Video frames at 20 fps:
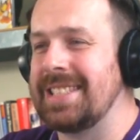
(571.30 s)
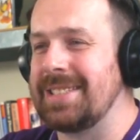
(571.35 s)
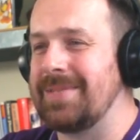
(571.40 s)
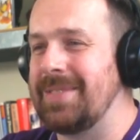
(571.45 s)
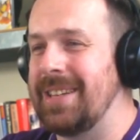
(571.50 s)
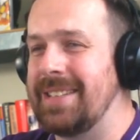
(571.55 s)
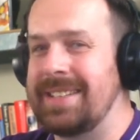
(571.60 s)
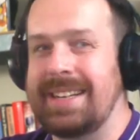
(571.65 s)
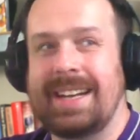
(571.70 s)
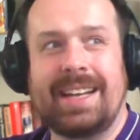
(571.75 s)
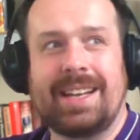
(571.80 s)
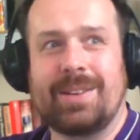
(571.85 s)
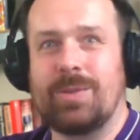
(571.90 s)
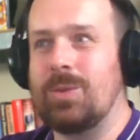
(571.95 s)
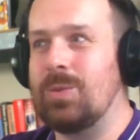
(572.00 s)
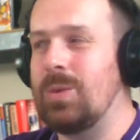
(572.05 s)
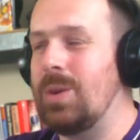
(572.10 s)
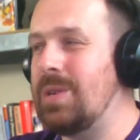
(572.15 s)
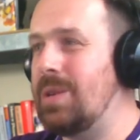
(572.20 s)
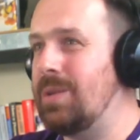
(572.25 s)
Samantha, like,
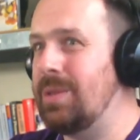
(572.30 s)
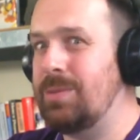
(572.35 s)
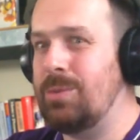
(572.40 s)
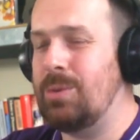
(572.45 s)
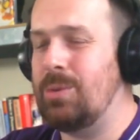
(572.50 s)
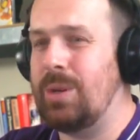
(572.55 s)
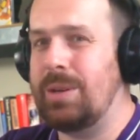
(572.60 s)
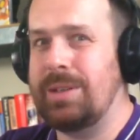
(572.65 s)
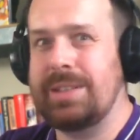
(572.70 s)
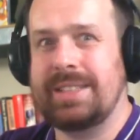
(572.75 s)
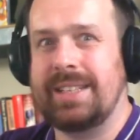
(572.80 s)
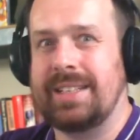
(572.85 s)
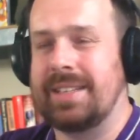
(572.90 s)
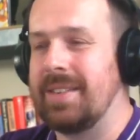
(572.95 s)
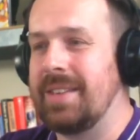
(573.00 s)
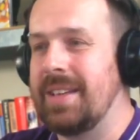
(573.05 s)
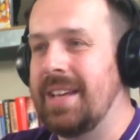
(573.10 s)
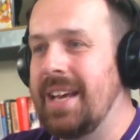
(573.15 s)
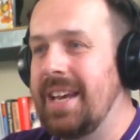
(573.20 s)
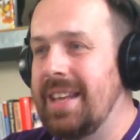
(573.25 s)
whoa, whoa, whoa, where is that?
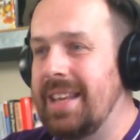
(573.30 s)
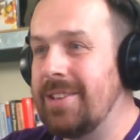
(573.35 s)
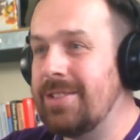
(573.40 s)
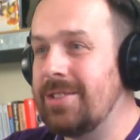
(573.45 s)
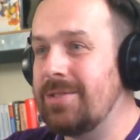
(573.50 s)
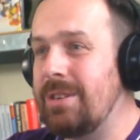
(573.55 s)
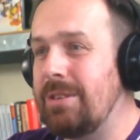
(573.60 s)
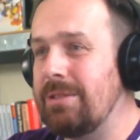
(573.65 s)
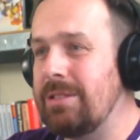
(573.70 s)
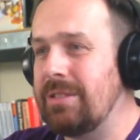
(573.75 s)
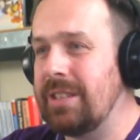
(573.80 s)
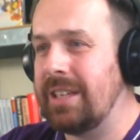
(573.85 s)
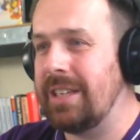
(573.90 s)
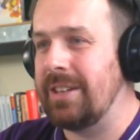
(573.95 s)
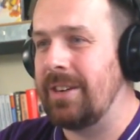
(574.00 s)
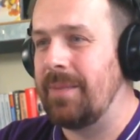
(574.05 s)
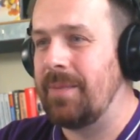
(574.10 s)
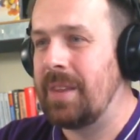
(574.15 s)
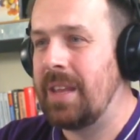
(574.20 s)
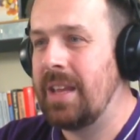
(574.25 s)
There's a Roadhog
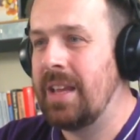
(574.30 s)
here.